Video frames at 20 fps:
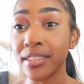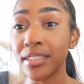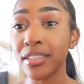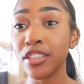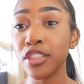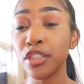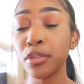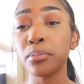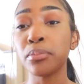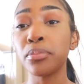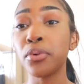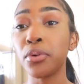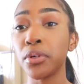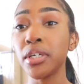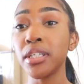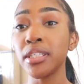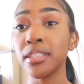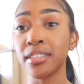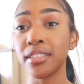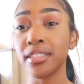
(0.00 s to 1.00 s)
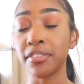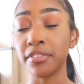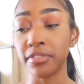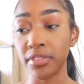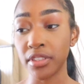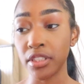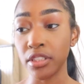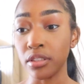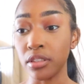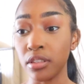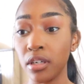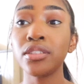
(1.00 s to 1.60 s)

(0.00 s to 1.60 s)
It's important to feel.